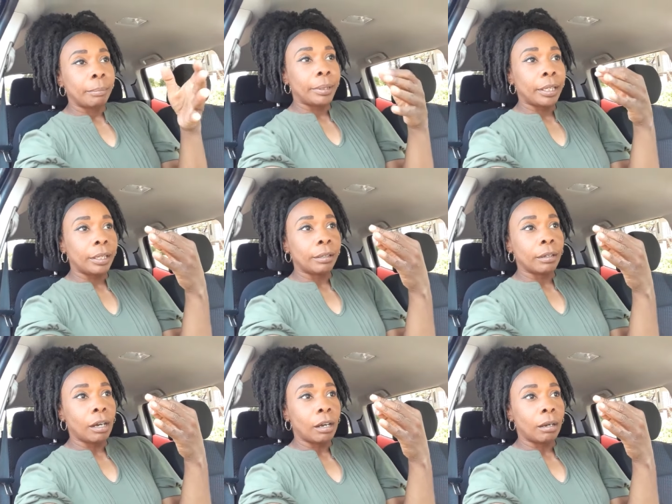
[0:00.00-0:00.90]
be
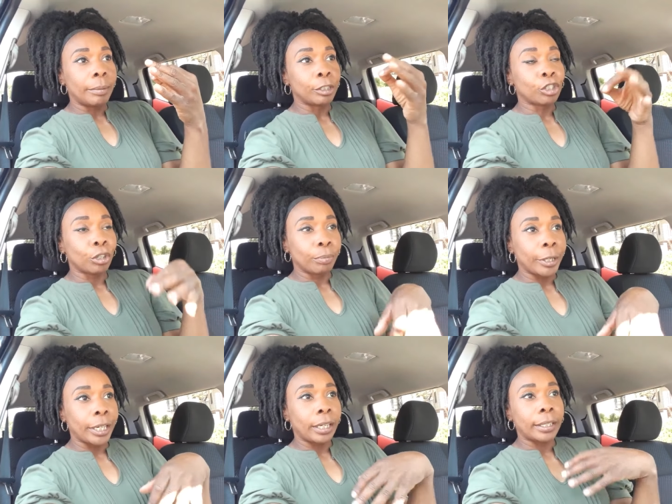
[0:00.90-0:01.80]
um,
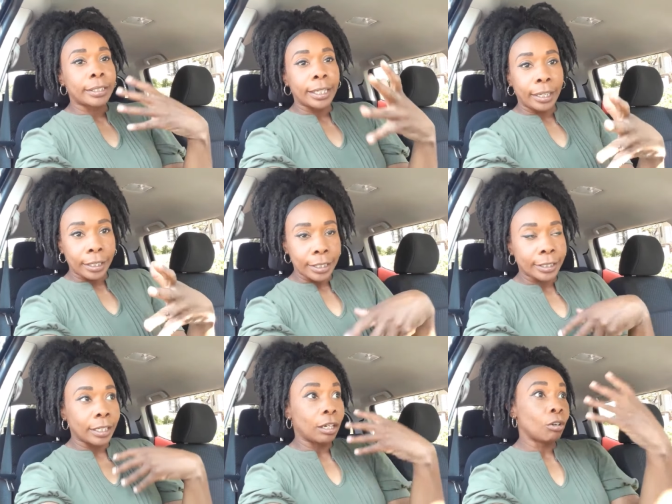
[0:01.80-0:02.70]
interpreting into
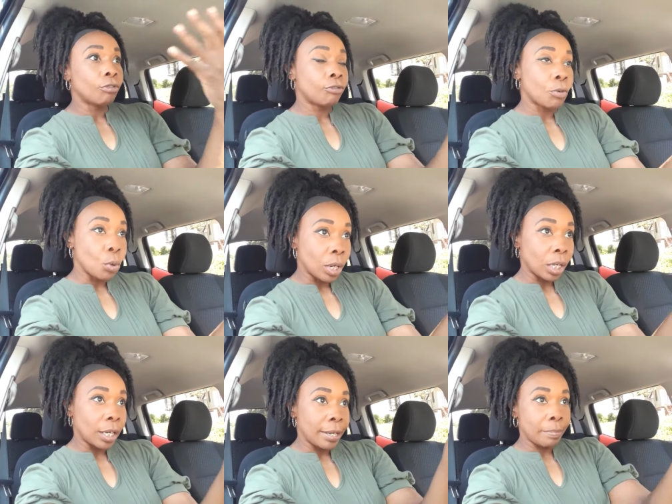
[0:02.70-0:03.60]
ASL
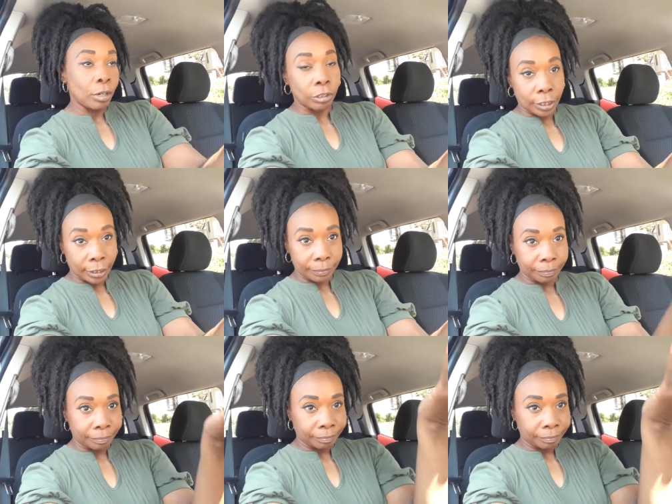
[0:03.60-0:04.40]
for a person.